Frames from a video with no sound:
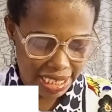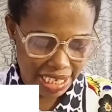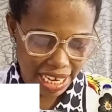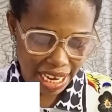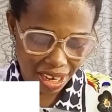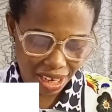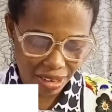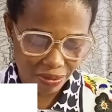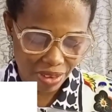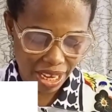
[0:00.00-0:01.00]
C,
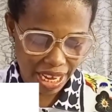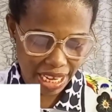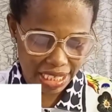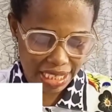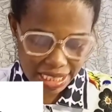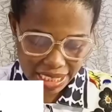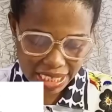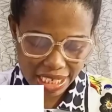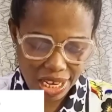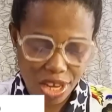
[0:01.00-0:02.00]
have, and
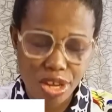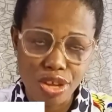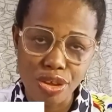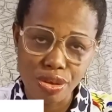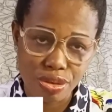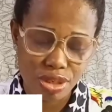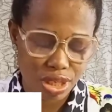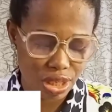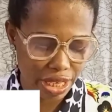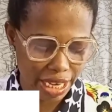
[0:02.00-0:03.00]
D,
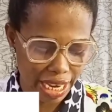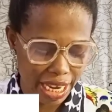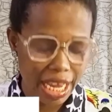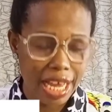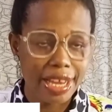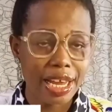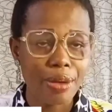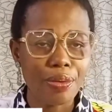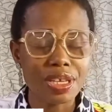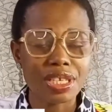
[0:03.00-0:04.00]
used, okay?
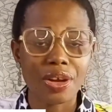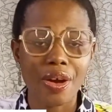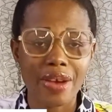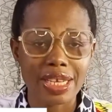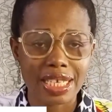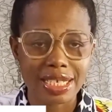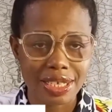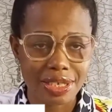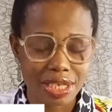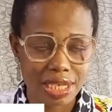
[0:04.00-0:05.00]
Now, what's the correct
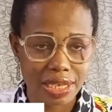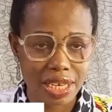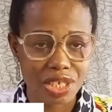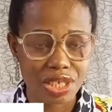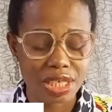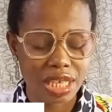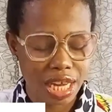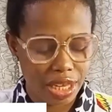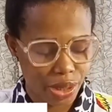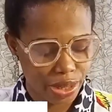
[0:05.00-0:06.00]
answer to this question?
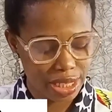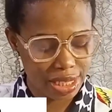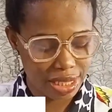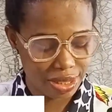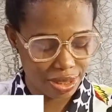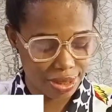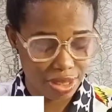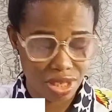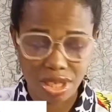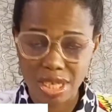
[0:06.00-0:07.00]
The correct answer to this
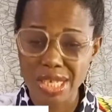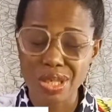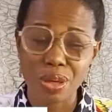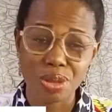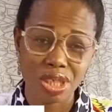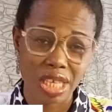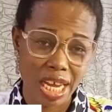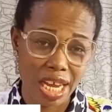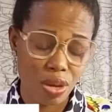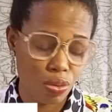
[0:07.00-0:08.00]
question is option
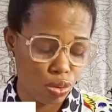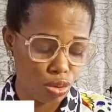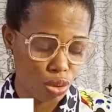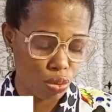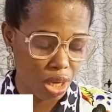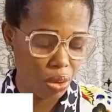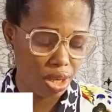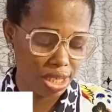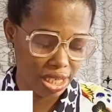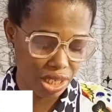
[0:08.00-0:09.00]
A, would. When he
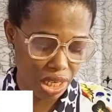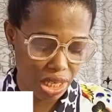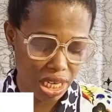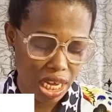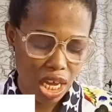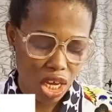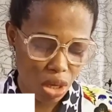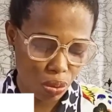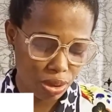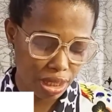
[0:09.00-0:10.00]
was a child,
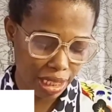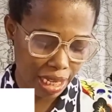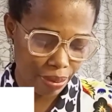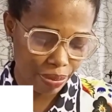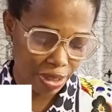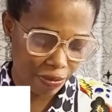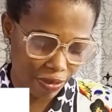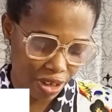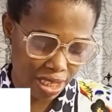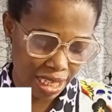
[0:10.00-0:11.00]
he would climb the
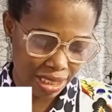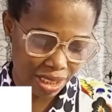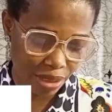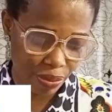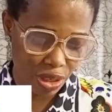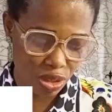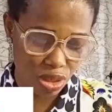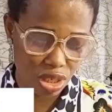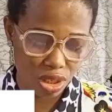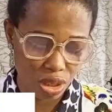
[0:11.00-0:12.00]
fence and jump into
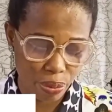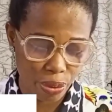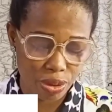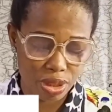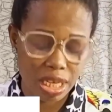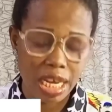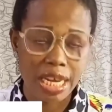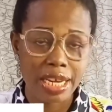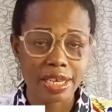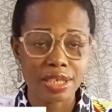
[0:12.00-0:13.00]
his neighbor's
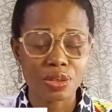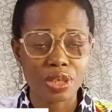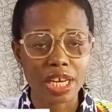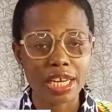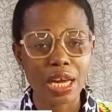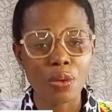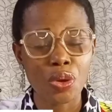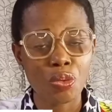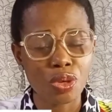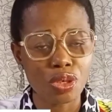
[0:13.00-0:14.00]
yard, okay? Now,
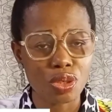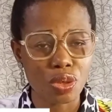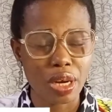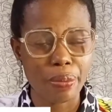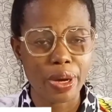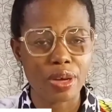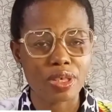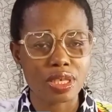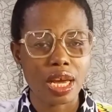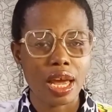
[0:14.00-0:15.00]
we want to talk
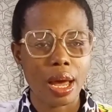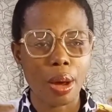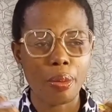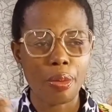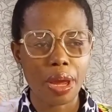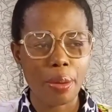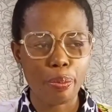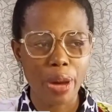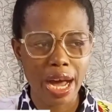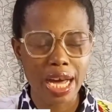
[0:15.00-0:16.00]
about a
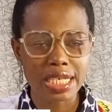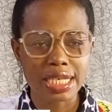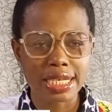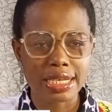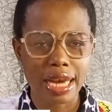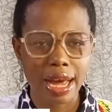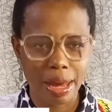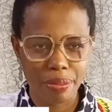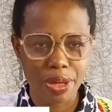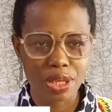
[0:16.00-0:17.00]
past
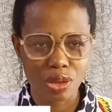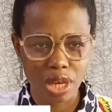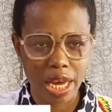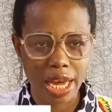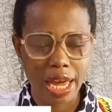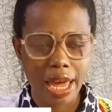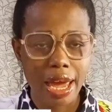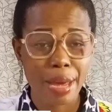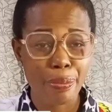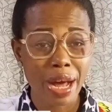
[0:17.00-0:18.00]
habit, okay?
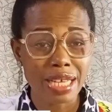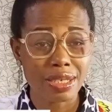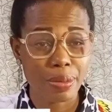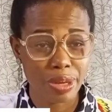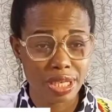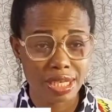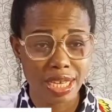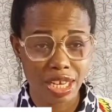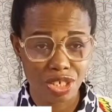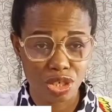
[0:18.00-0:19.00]
A past repeated
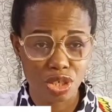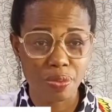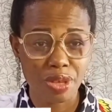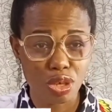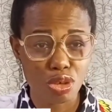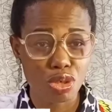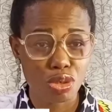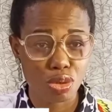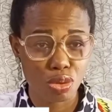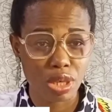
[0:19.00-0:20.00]
action, something you used
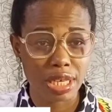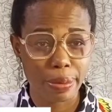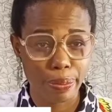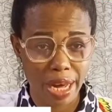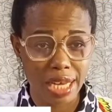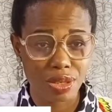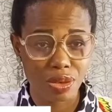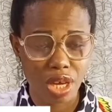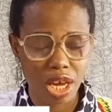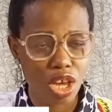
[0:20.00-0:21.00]
to do in the past,
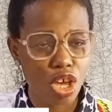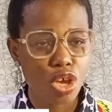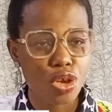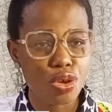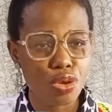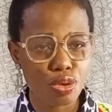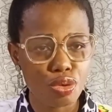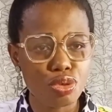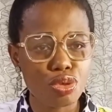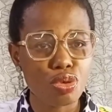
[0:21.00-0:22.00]
okay? You
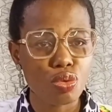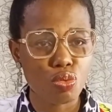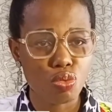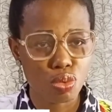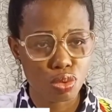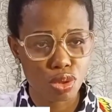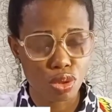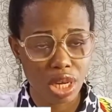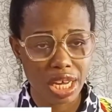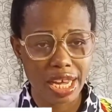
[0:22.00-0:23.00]
use would,
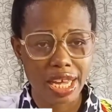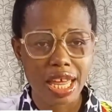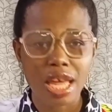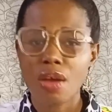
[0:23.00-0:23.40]
okay?